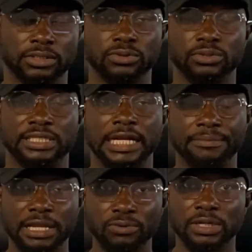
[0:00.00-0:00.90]
So there
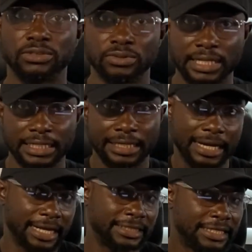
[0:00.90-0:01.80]
are many ways to that,
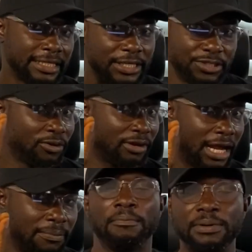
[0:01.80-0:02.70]
and I think you
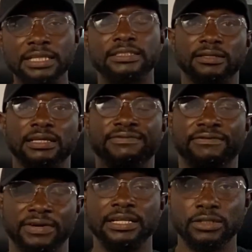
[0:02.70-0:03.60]
grab. Please, if
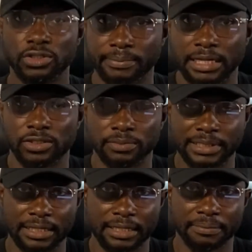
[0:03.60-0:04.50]
you're very new to my YouTube
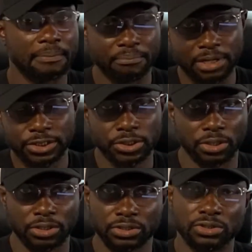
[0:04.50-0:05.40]
channel, make
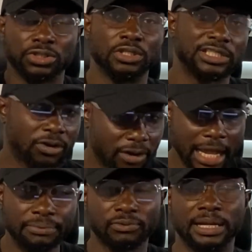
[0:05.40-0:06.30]
sure you
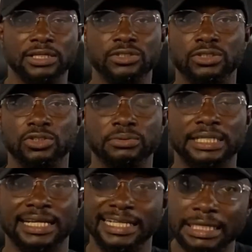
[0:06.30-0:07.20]
subscribe to my new YouTube
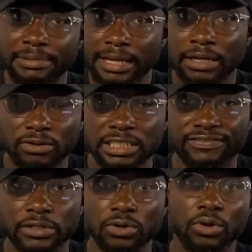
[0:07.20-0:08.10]
channel. Give me a like on
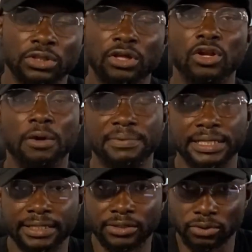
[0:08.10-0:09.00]
this video. Turn up
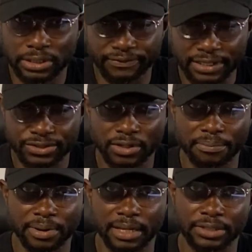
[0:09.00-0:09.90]
the notification
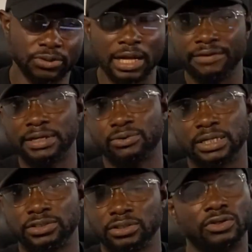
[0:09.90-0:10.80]
bell. Do you have any
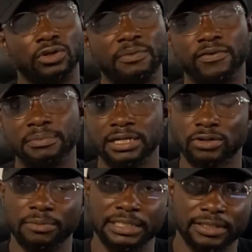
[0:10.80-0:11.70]
question? Drop it for me in the
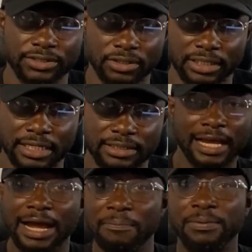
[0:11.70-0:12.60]
comment section,
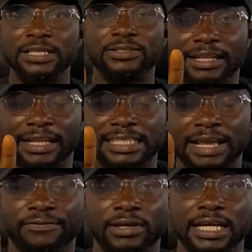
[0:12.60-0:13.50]
guys. And please,
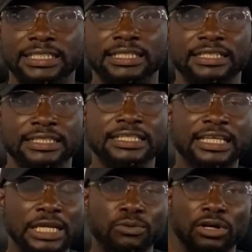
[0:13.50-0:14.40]
lest I forget, this
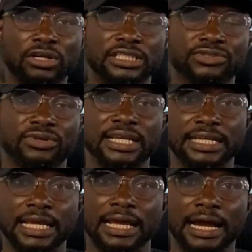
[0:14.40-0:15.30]
keyword on the screen
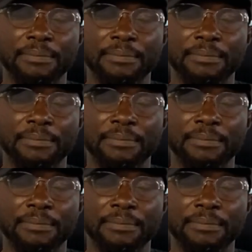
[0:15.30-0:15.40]
here, I